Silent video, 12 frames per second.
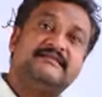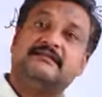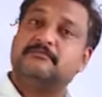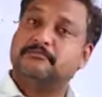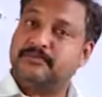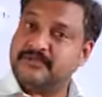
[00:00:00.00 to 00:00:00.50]

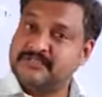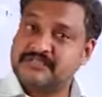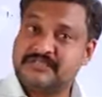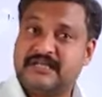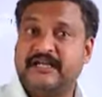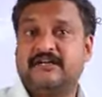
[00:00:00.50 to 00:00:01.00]
simple
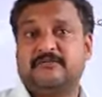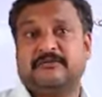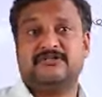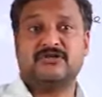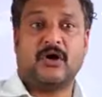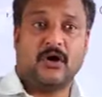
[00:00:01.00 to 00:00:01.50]

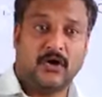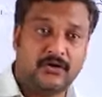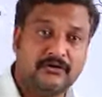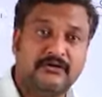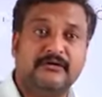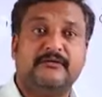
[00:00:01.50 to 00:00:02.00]
statements,
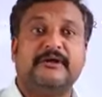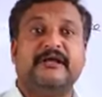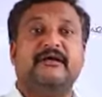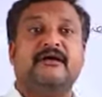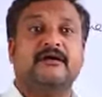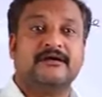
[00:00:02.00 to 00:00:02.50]

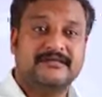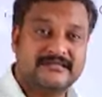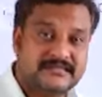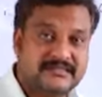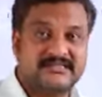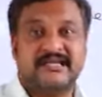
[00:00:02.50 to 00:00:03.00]
ordinary
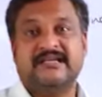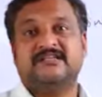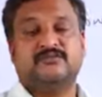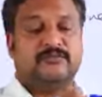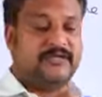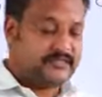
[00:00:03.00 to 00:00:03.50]

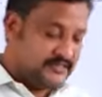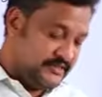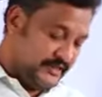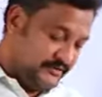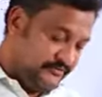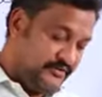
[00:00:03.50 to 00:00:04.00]
statements
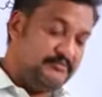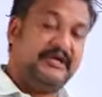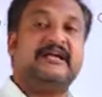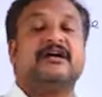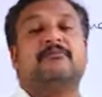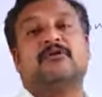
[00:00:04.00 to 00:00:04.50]
that we
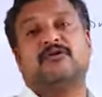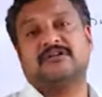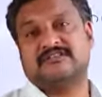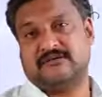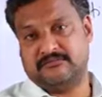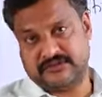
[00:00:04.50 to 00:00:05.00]
make about
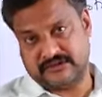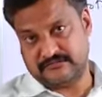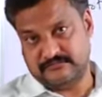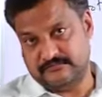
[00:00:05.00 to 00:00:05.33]
something.